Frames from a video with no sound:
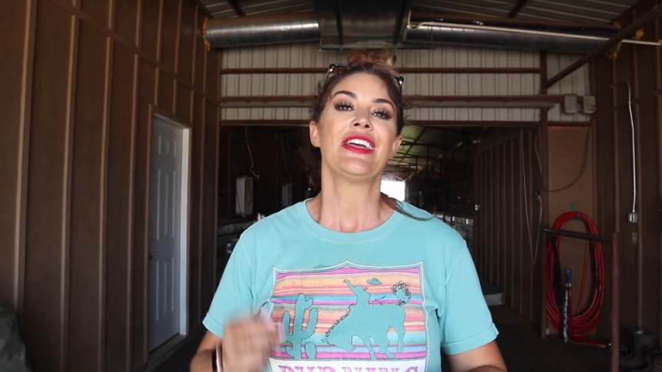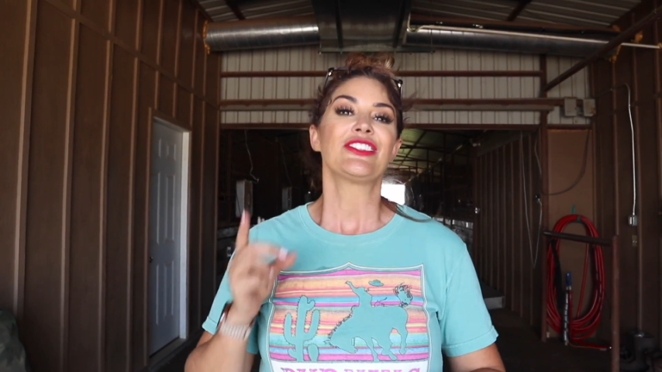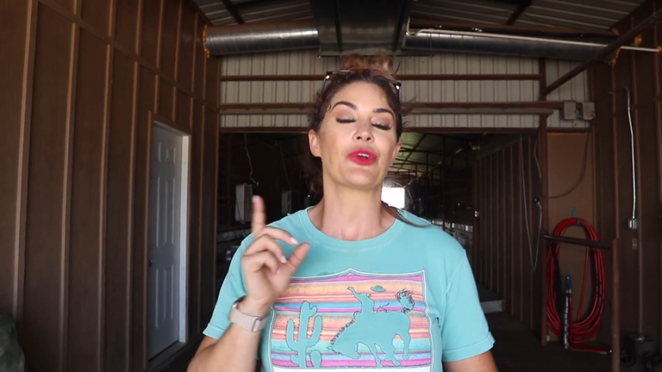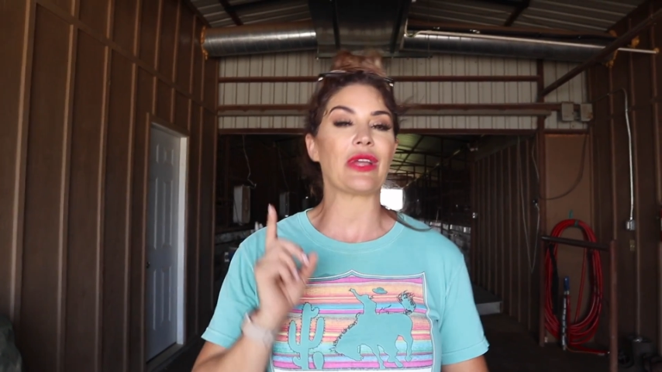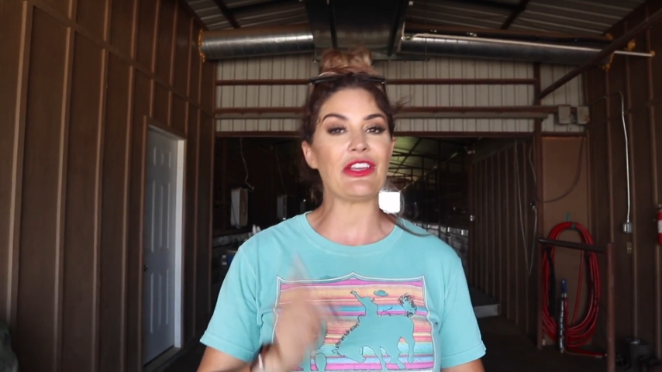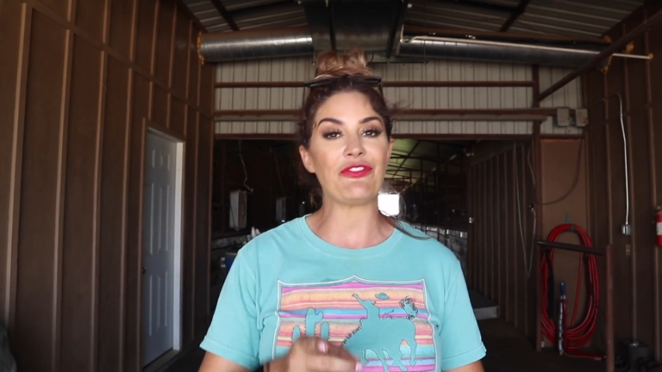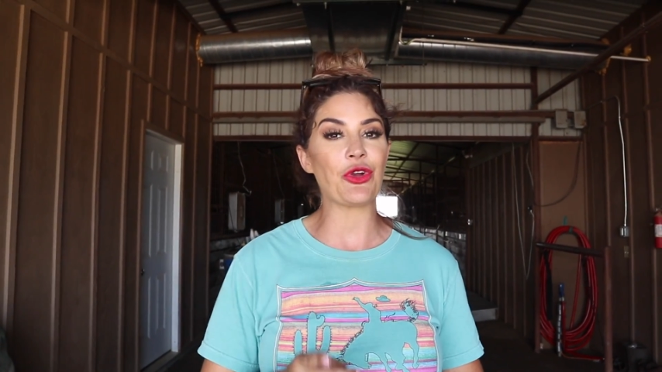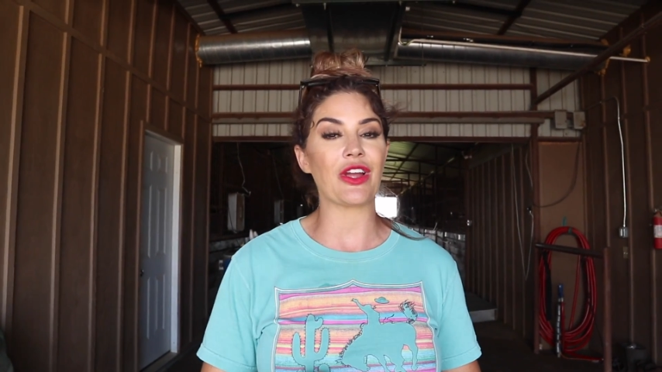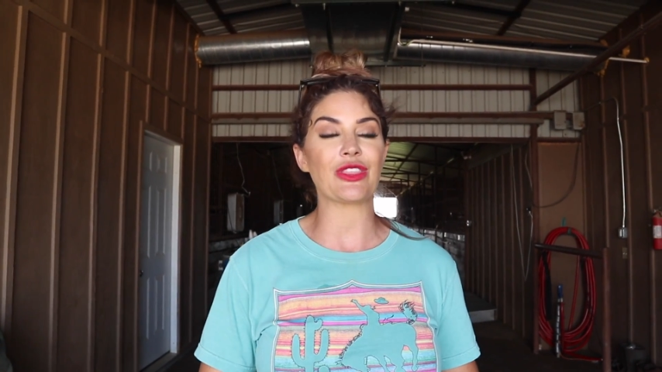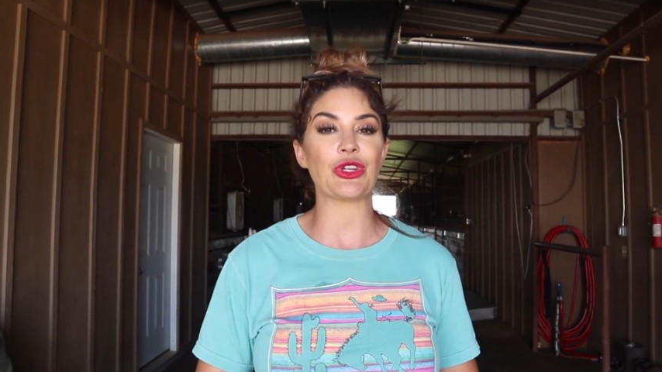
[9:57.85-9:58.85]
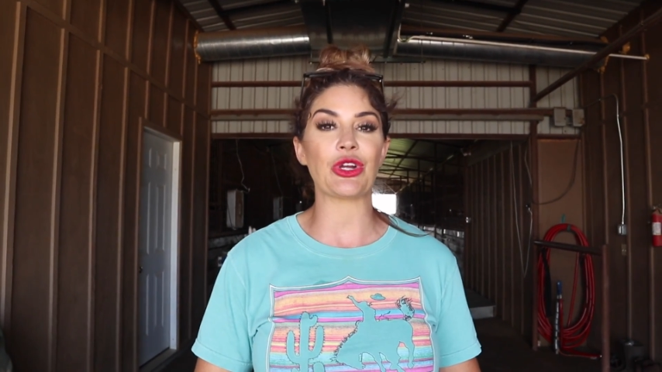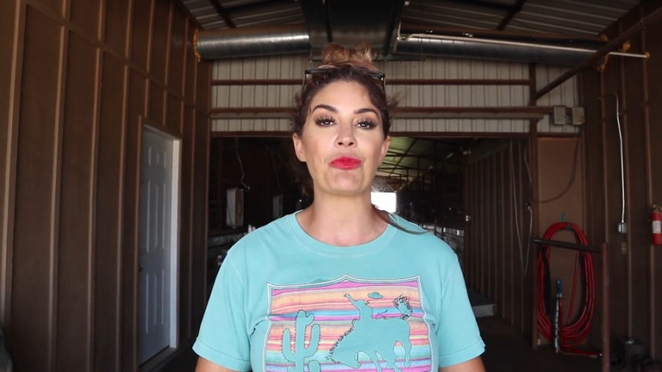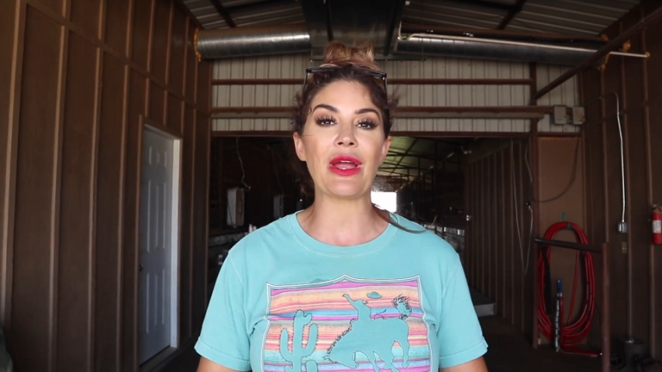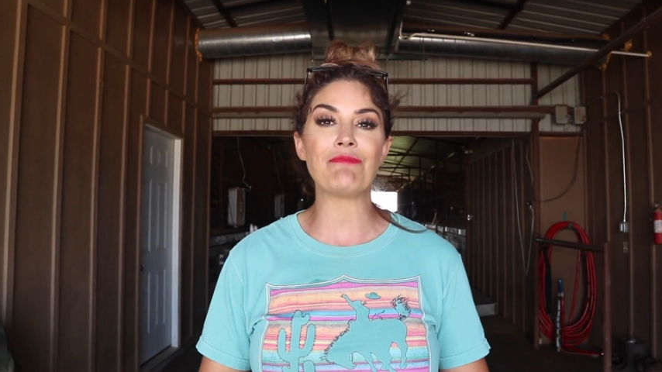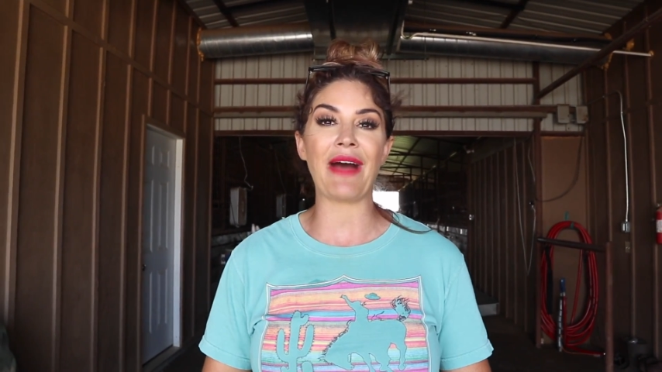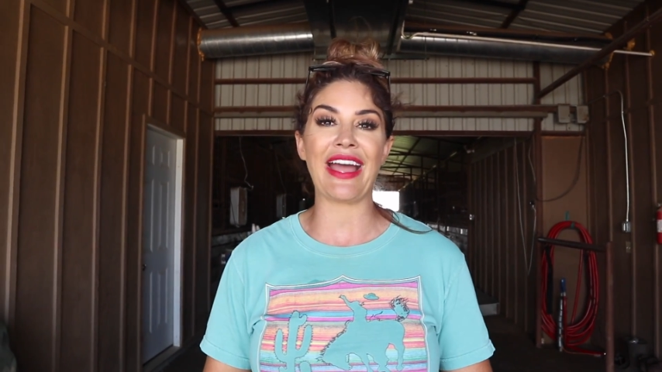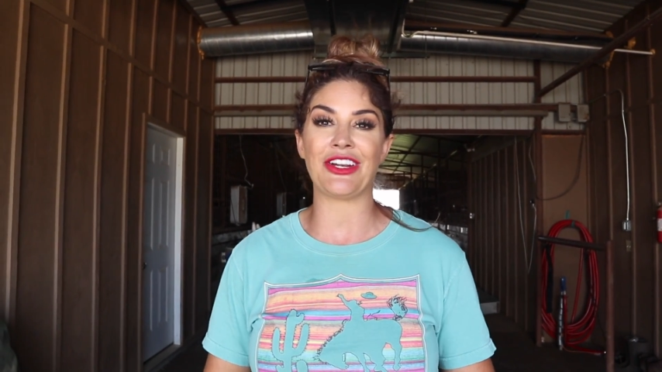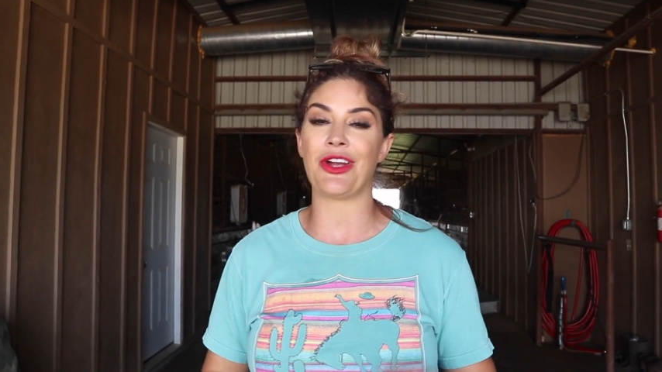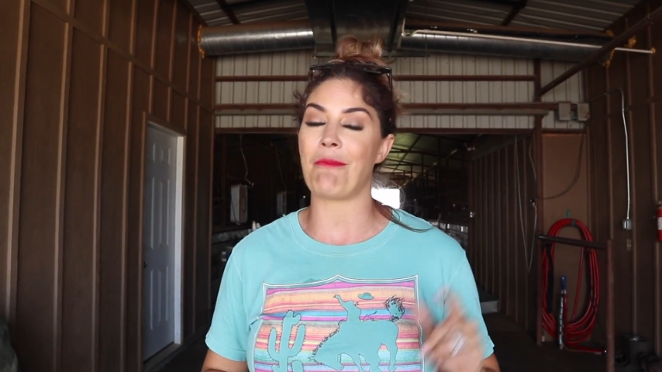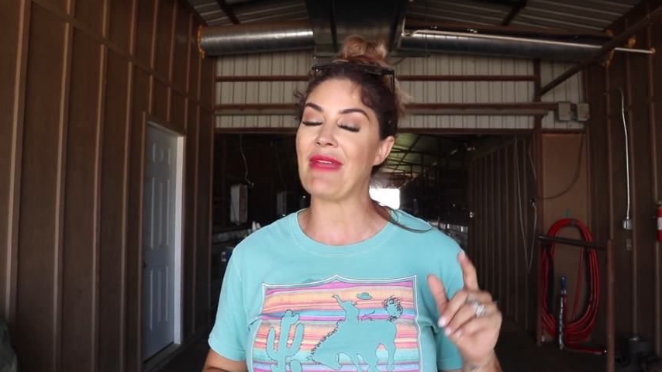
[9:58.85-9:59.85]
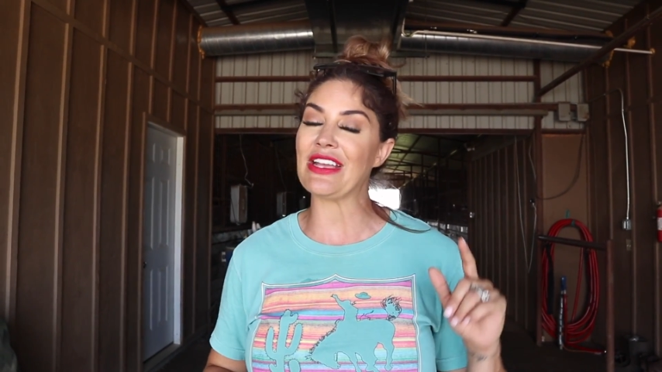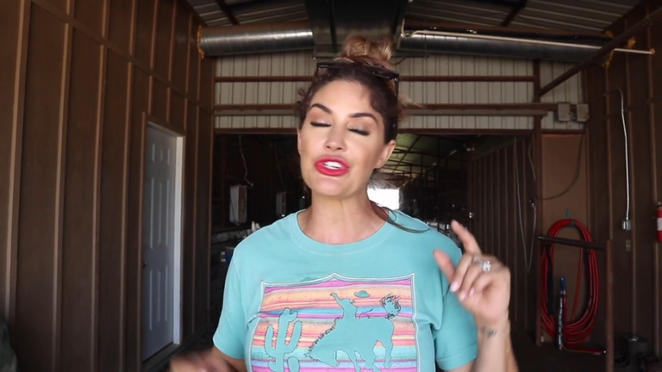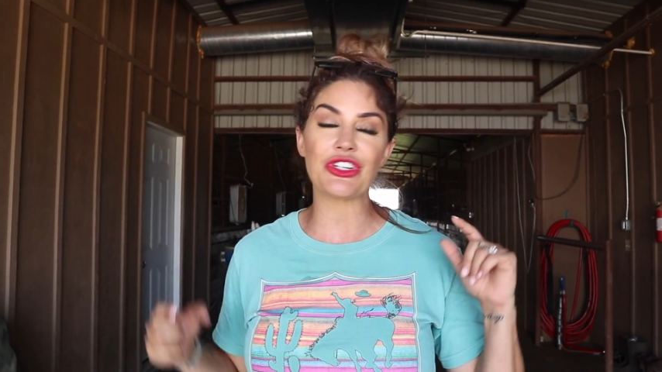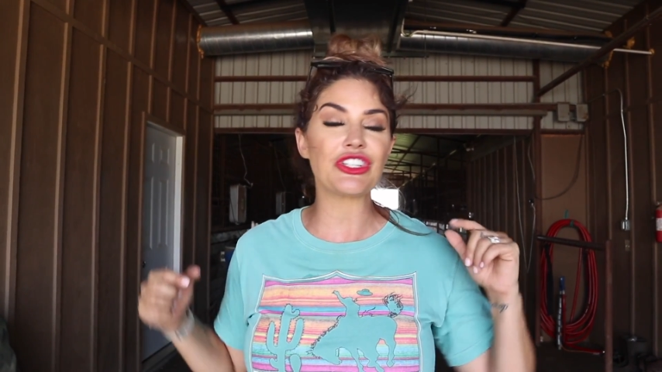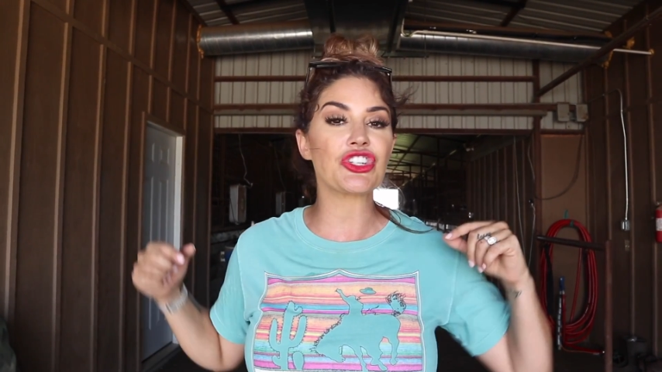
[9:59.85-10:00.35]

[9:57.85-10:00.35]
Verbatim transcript: So if you're a Thoroughbred buyer, make sure to